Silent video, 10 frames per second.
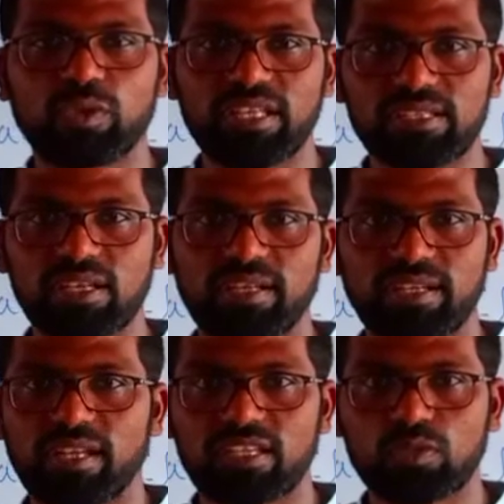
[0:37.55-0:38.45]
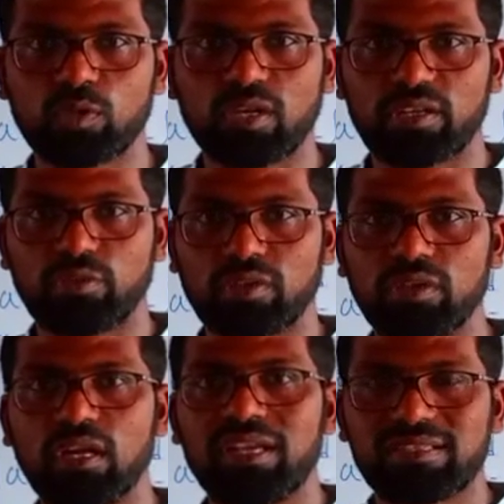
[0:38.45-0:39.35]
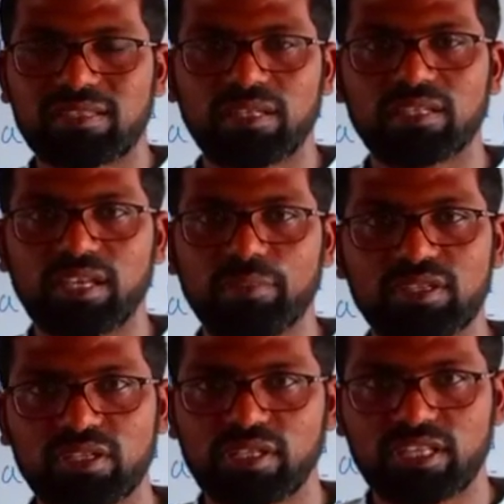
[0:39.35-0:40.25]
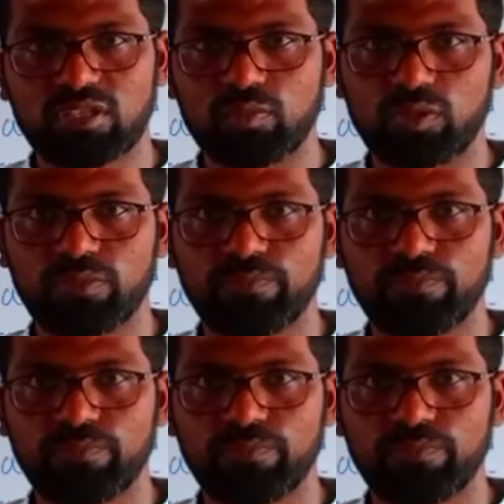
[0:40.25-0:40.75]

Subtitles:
NCERT textbook or your state chemistry textbook.